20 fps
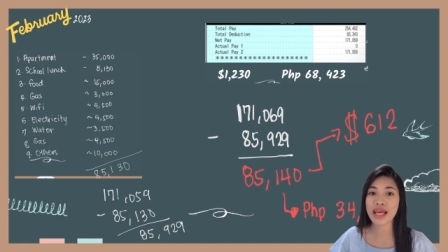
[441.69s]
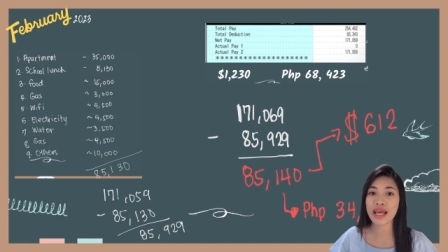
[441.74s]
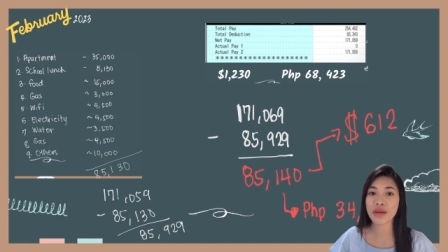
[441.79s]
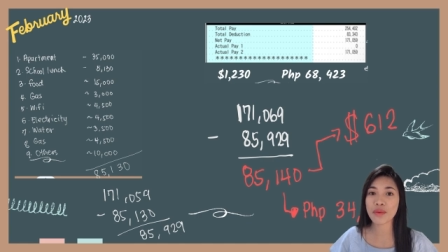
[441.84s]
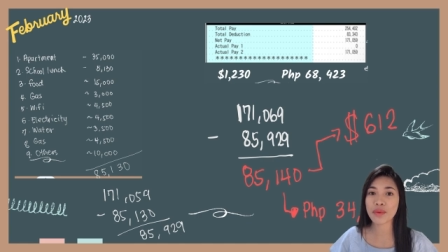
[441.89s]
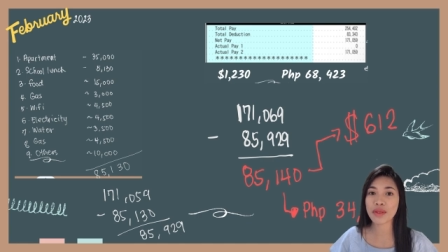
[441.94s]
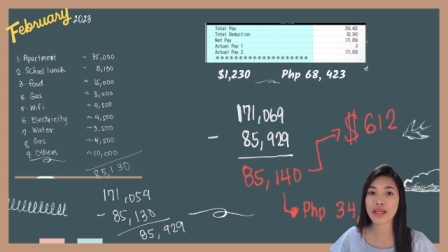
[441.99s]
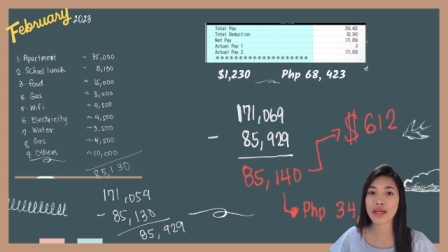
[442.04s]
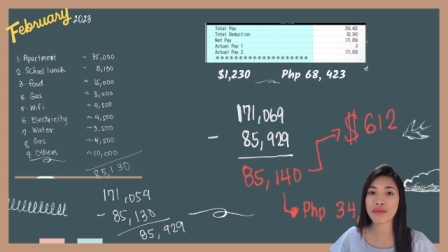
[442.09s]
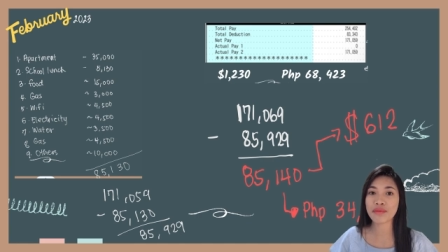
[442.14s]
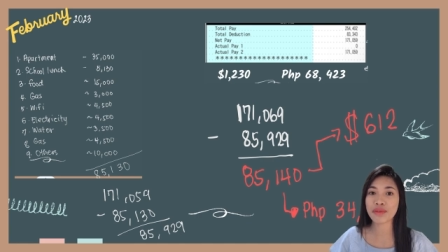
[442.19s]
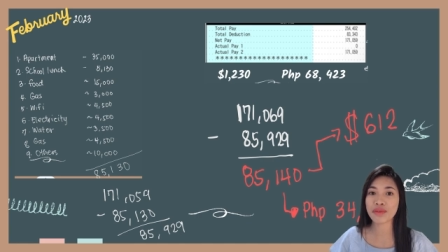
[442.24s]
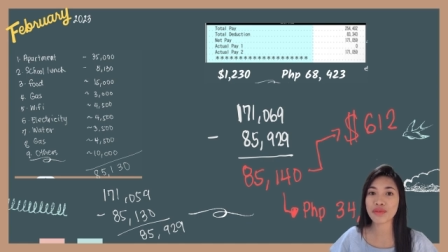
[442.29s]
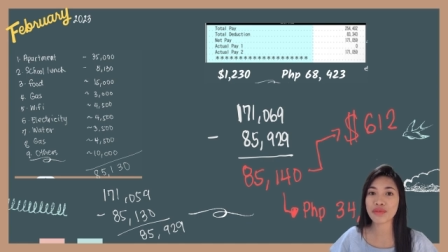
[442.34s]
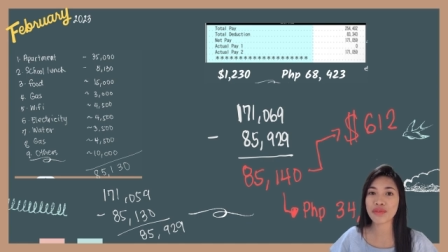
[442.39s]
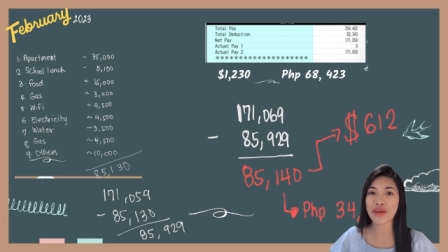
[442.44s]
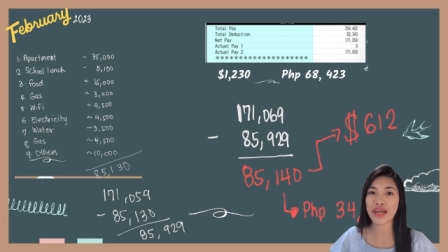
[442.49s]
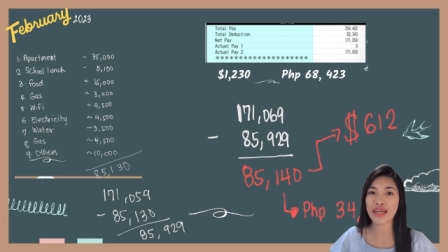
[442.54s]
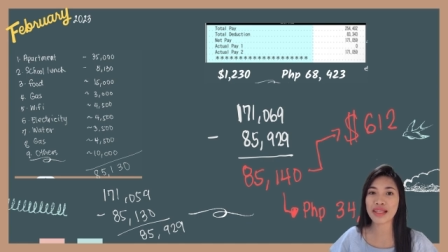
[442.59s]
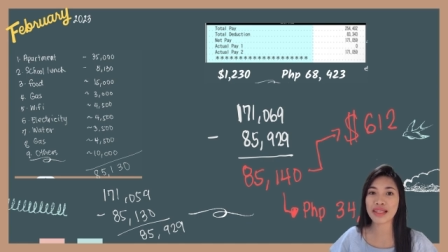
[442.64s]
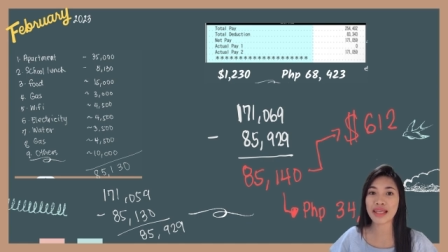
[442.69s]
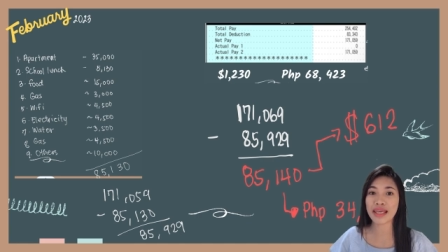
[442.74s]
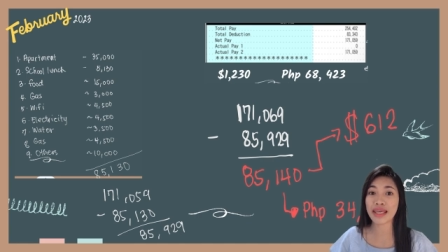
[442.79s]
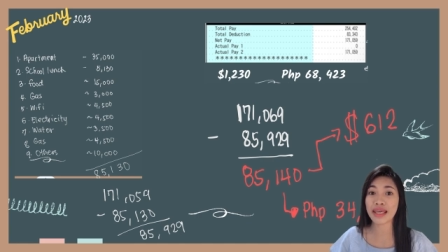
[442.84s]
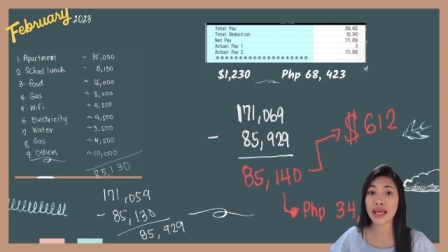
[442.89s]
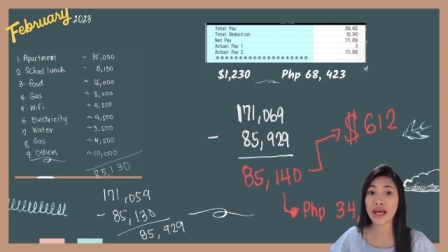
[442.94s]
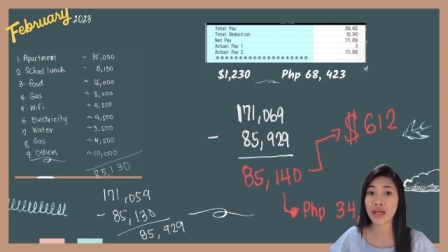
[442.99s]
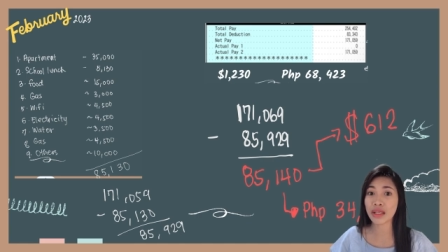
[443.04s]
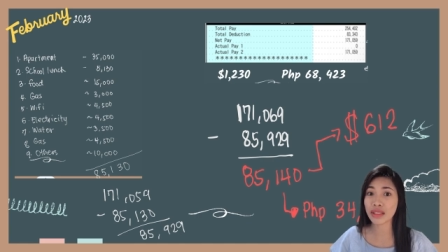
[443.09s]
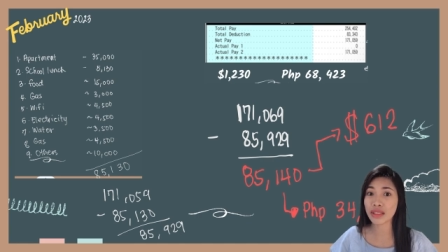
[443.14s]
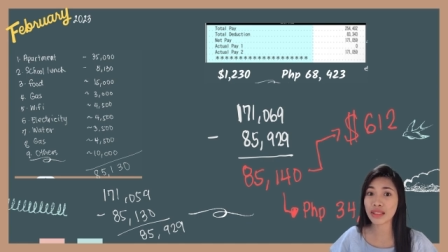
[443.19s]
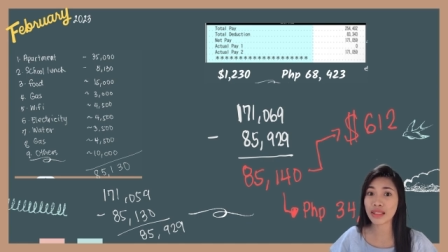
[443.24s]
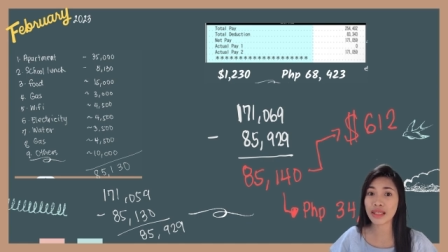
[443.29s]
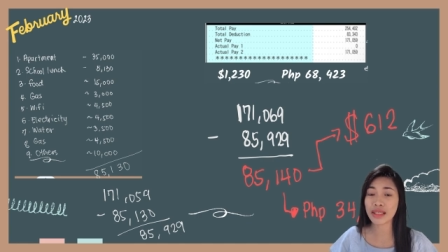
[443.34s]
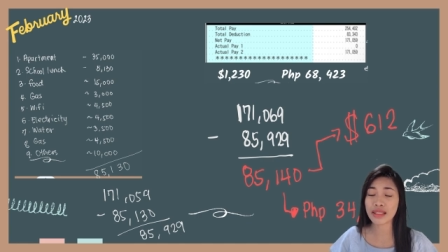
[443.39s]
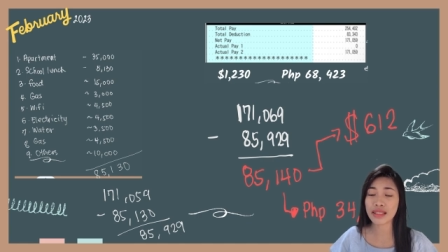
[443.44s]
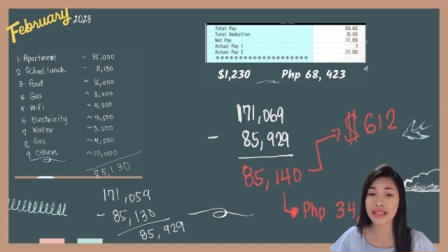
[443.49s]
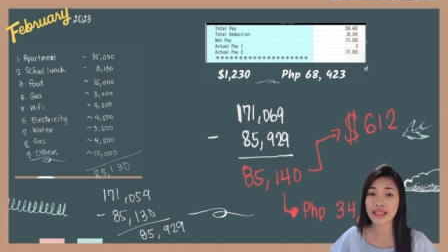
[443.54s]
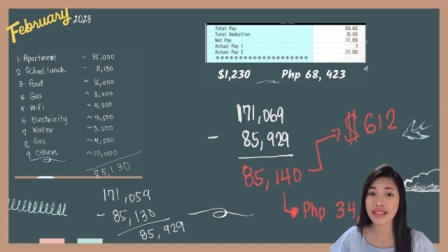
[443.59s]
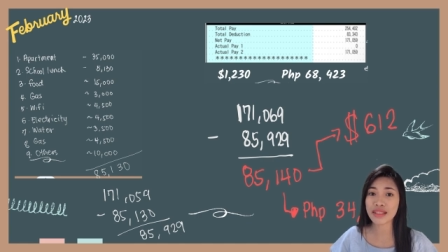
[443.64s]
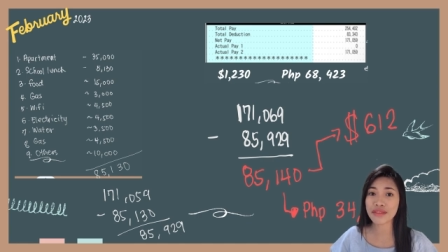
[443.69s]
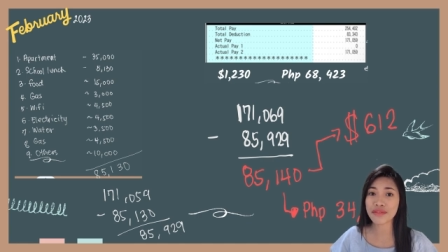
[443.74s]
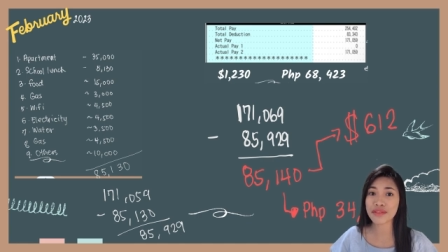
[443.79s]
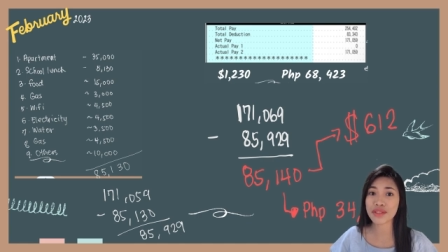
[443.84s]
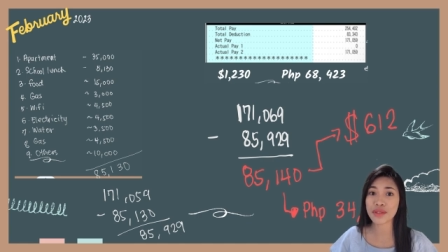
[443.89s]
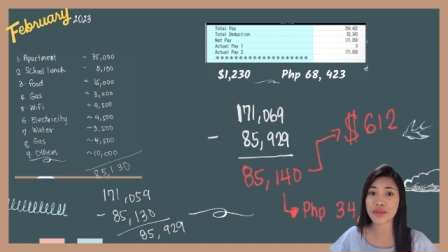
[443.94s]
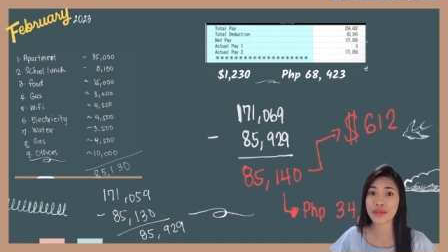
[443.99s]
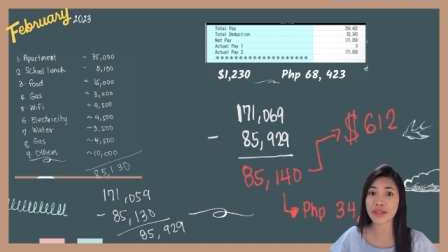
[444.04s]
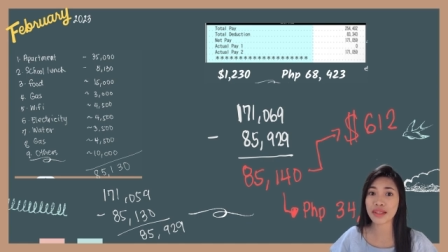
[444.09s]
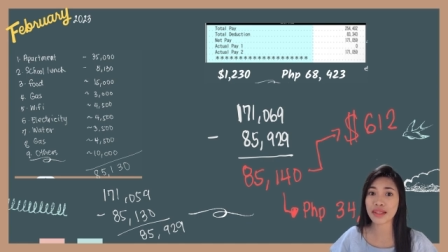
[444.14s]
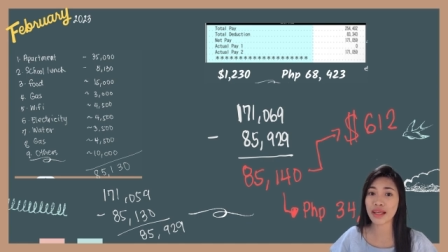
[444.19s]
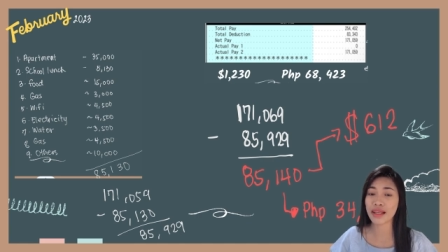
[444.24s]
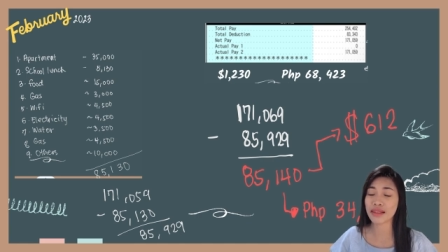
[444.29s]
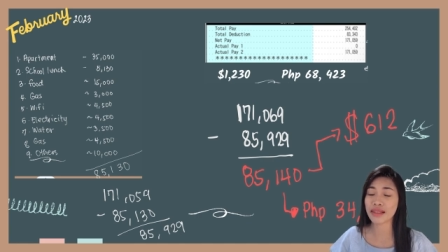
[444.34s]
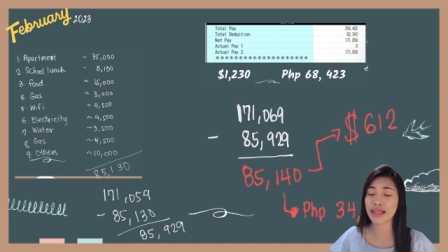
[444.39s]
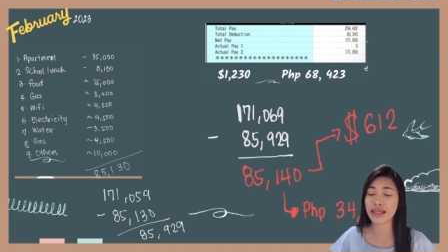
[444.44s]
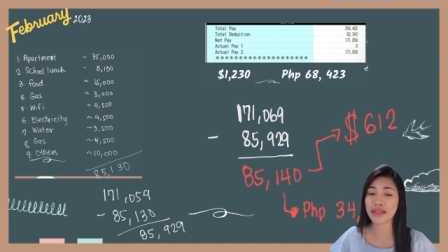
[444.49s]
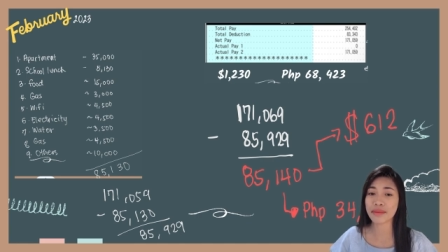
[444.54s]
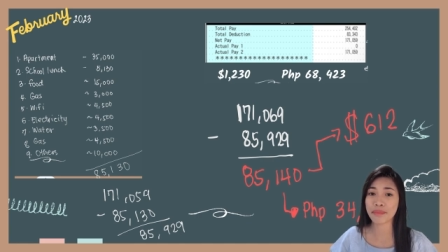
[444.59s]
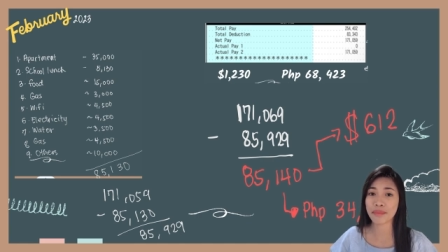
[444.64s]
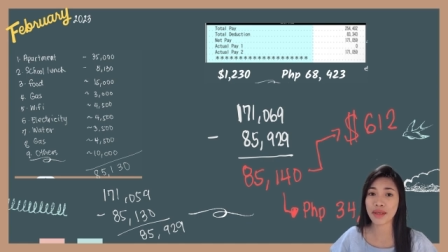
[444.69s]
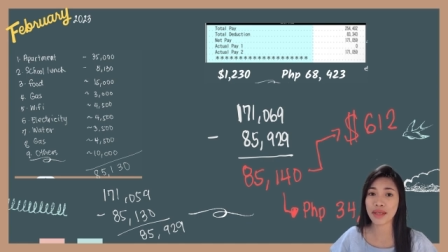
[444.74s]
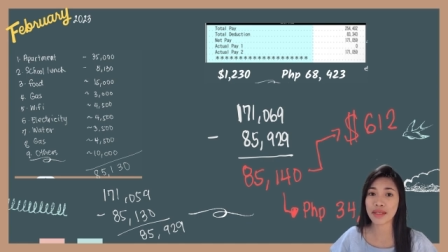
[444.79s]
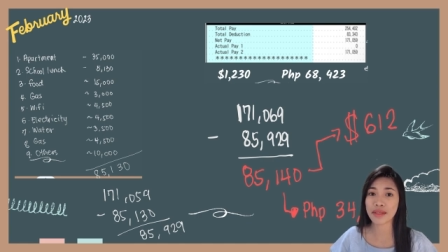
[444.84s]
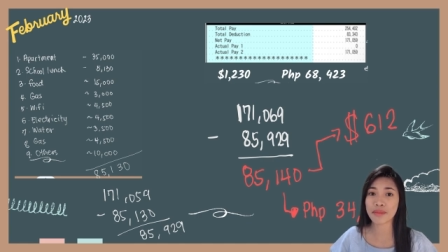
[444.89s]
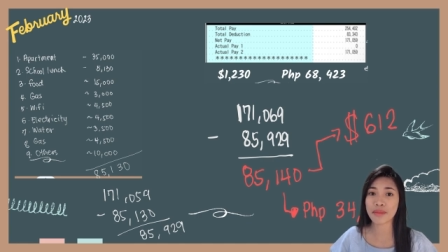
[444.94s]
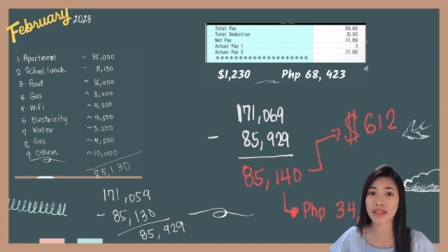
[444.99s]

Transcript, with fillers: I will have to file a holiday leave so that I'll get paid.